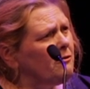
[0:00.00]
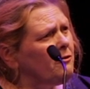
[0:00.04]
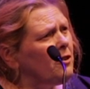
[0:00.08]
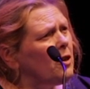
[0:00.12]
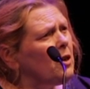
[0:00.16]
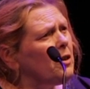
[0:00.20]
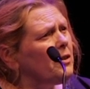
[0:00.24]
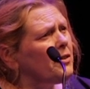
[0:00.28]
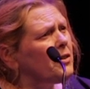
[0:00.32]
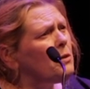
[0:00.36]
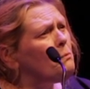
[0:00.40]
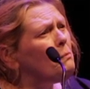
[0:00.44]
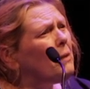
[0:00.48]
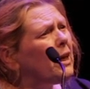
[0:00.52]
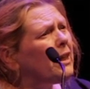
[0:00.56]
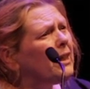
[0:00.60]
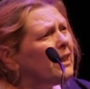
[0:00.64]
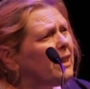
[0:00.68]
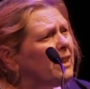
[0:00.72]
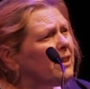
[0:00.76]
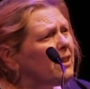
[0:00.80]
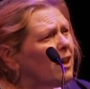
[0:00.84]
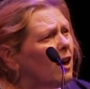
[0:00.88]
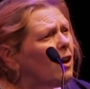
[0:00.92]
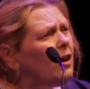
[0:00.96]
of the
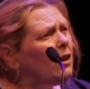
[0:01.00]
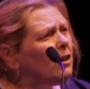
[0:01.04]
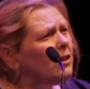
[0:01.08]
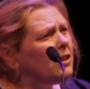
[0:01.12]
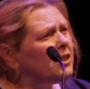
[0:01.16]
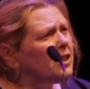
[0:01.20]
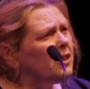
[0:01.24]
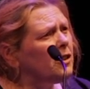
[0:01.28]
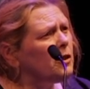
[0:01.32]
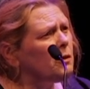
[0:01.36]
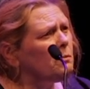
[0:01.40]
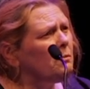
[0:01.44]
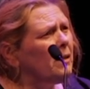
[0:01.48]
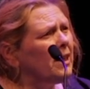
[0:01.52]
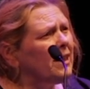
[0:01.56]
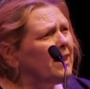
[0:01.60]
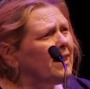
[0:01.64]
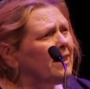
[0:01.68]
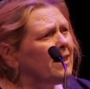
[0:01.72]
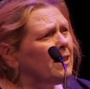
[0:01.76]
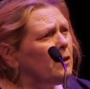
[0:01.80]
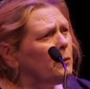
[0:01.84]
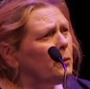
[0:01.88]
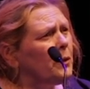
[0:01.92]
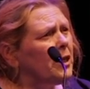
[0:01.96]
money, the hard-earned
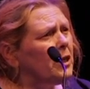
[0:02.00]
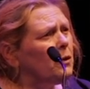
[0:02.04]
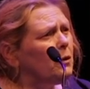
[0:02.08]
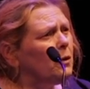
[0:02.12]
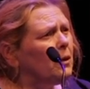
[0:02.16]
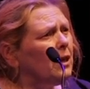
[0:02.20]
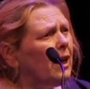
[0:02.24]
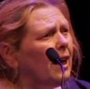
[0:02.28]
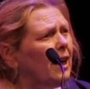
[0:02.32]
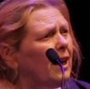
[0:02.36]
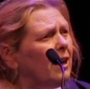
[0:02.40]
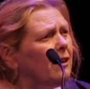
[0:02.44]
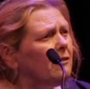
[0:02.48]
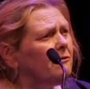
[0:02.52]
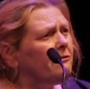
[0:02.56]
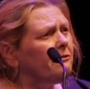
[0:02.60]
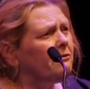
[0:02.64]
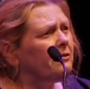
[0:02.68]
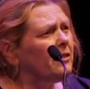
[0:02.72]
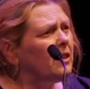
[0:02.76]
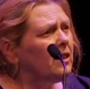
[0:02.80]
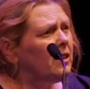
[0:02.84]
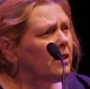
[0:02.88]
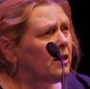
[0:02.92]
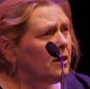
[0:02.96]
money that we all have,
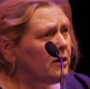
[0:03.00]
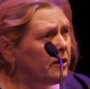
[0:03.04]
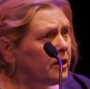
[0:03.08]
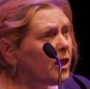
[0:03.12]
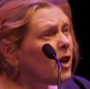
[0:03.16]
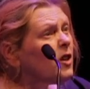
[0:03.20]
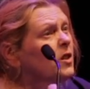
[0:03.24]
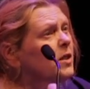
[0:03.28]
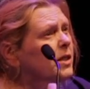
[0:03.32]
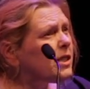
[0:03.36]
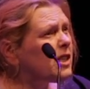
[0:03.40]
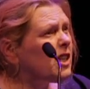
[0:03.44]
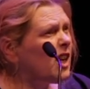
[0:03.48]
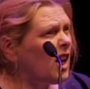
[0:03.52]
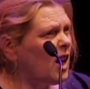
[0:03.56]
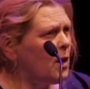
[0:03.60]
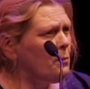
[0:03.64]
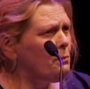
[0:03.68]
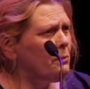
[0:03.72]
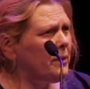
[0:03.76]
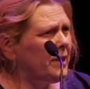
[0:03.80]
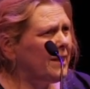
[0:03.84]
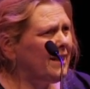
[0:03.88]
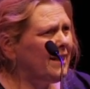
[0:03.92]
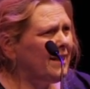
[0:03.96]
goes to
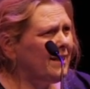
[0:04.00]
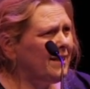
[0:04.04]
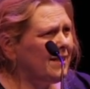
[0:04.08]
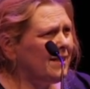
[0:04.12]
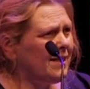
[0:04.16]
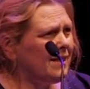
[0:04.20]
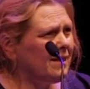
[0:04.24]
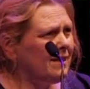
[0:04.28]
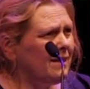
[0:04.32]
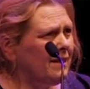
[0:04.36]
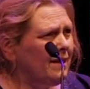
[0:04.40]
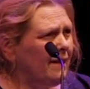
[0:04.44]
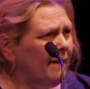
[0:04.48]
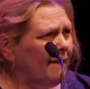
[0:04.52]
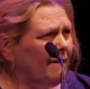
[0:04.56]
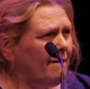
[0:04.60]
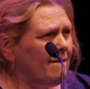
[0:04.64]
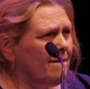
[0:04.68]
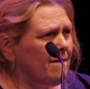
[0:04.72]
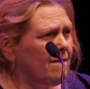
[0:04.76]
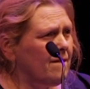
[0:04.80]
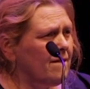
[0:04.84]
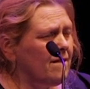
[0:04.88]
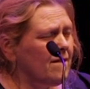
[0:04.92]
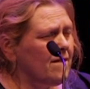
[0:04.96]
companies.
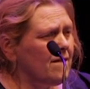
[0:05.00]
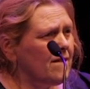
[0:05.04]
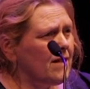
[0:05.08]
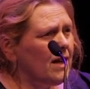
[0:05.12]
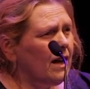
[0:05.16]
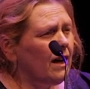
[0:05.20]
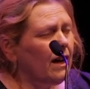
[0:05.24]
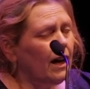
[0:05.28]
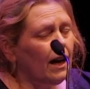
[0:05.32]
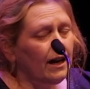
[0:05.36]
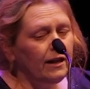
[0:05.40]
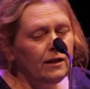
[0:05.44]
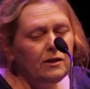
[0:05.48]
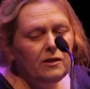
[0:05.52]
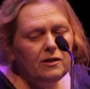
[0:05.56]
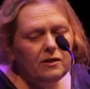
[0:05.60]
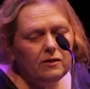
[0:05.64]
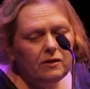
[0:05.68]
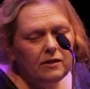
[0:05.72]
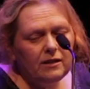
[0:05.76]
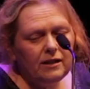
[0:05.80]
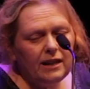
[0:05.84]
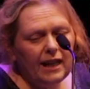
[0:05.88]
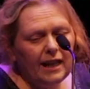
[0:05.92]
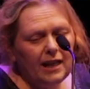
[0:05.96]
And
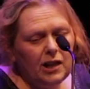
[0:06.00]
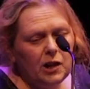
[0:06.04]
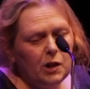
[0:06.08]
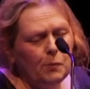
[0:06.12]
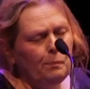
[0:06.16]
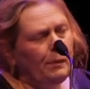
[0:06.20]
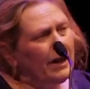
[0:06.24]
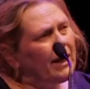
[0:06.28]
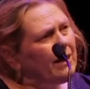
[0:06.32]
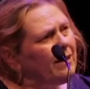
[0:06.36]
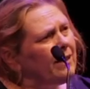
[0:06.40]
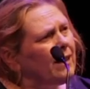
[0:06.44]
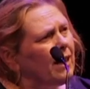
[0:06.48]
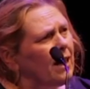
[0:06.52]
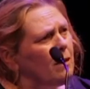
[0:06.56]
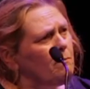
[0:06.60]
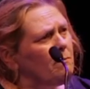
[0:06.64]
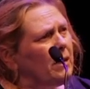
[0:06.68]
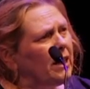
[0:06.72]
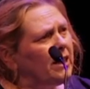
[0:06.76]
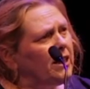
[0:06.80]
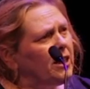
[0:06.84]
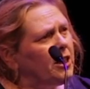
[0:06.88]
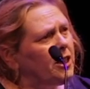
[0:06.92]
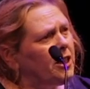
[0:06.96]
they spend that
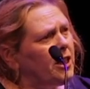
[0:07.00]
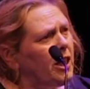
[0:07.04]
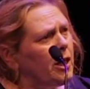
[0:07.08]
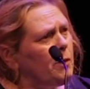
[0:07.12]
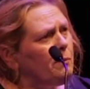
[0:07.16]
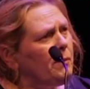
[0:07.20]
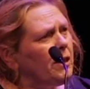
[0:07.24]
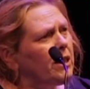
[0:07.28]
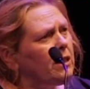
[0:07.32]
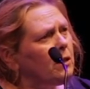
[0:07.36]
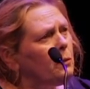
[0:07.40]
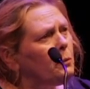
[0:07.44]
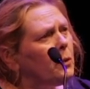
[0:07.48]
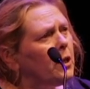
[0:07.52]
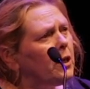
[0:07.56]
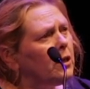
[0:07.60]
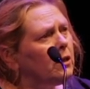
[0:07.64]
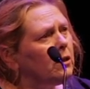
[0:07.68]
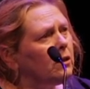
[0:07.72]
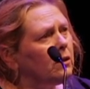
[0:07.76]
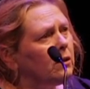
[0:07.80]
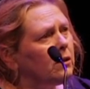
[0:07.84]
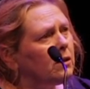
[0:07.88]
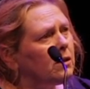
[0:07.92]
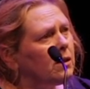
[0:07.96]
money shaping the
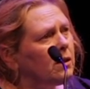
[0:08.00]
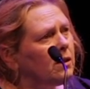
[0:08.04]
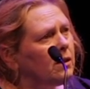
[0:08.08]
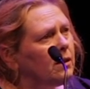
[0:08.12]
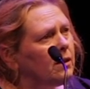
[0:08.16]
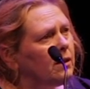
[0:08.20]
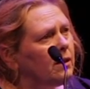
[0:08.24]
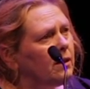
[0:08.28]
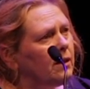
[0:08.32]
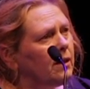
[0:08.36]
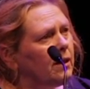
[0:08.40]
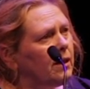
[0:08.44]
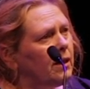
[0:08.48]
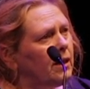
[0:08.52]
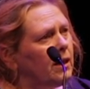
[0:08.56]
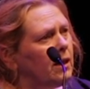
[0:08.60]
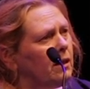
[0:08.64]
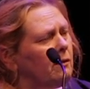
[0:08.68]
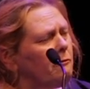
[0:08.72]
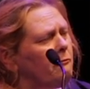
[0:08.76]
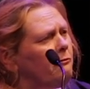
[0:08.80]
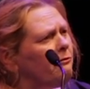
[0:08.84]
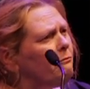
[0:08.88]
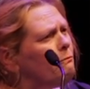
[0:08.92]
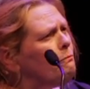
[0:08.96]
world
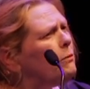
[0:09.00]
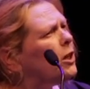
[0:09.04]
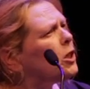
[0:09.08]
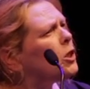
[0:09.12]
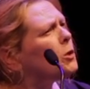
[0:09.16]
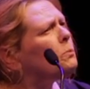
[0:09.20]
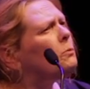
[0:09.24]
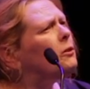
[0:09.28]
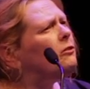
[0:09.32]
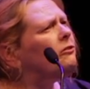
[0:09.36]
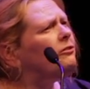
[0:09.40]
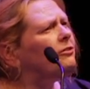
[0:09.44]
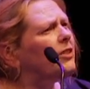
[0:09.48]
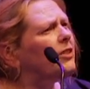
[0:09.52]
in much more